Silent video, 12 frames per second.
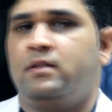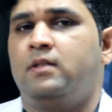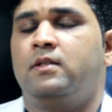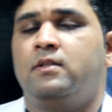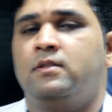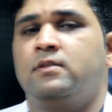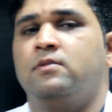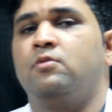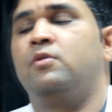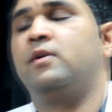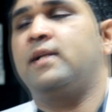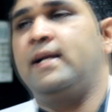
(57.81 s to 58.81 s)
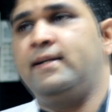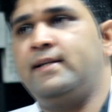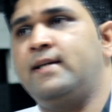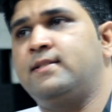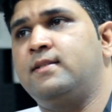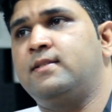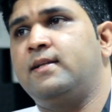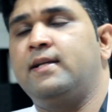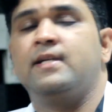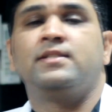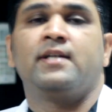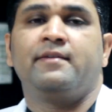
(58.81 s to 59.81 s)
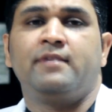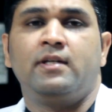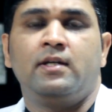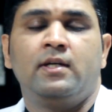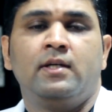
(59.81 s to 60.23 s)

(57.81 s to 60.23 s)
uh, oral candidiasis and H I V